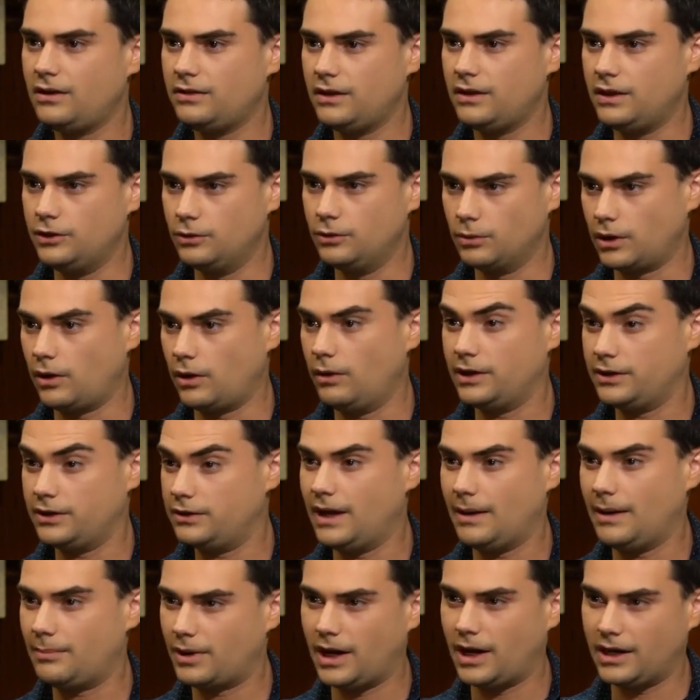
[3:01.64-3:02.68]
then you were going to
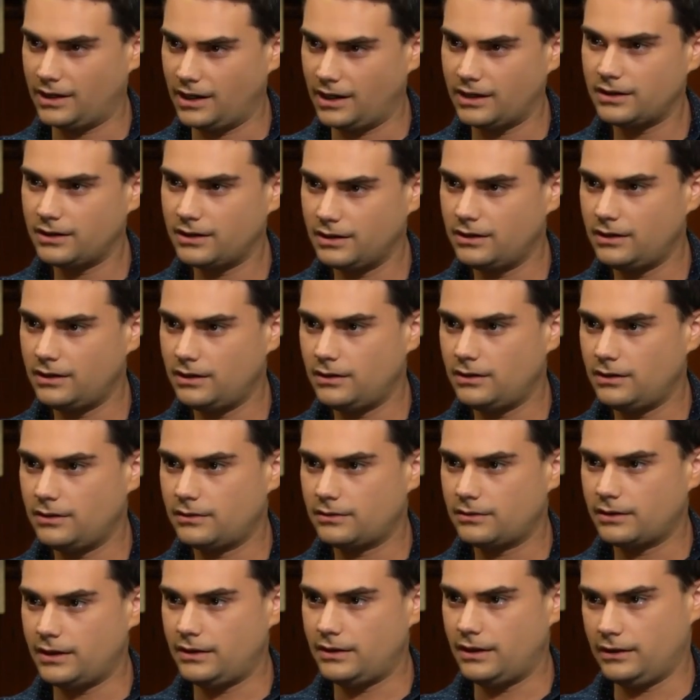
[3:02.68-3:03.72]
get pregnant,
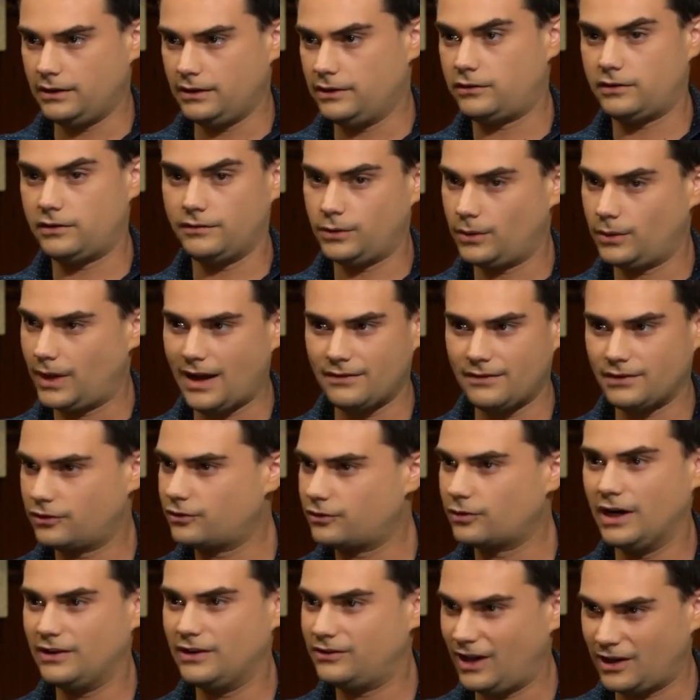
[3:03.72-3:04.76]
right? At least if you were having
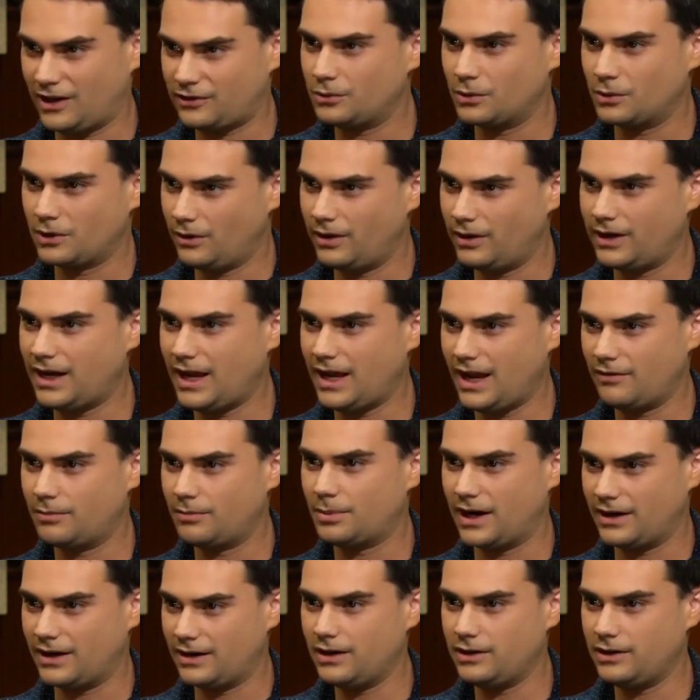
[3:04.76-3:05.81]
straight sex, you were going to
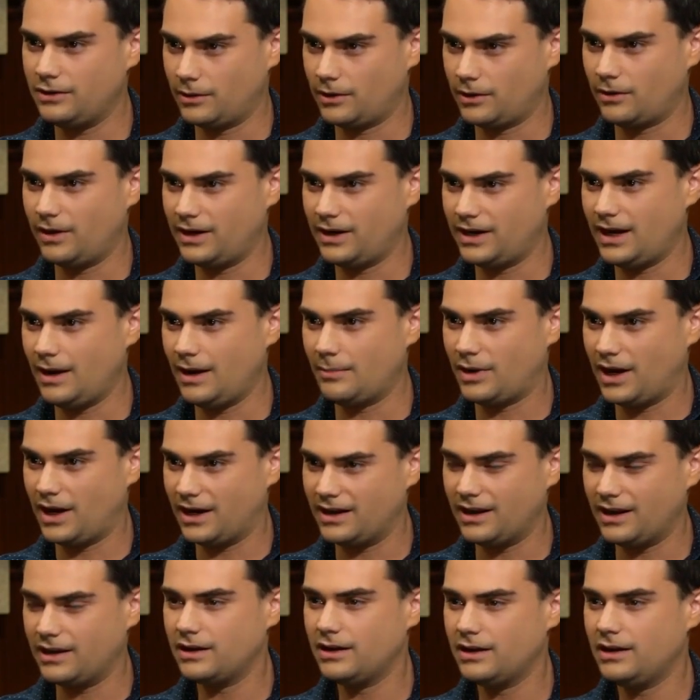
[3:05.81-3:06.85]
get
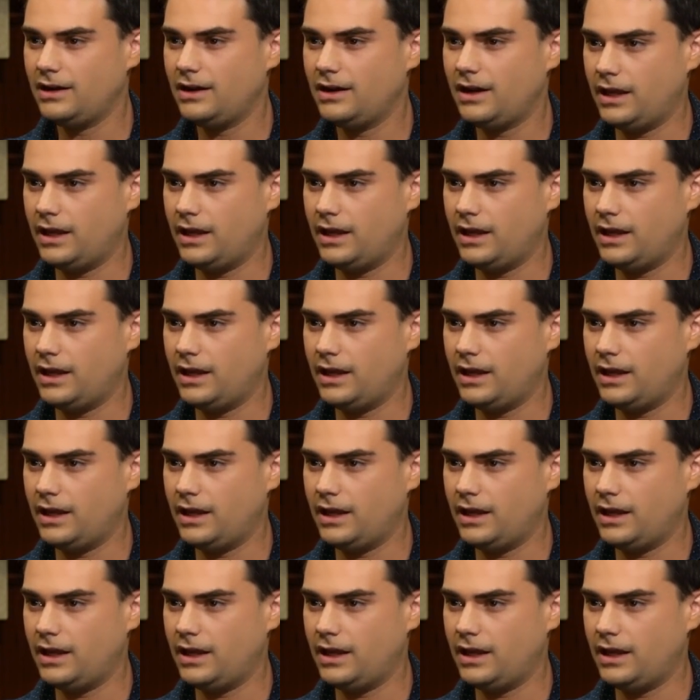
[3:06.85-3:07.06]
pregnant.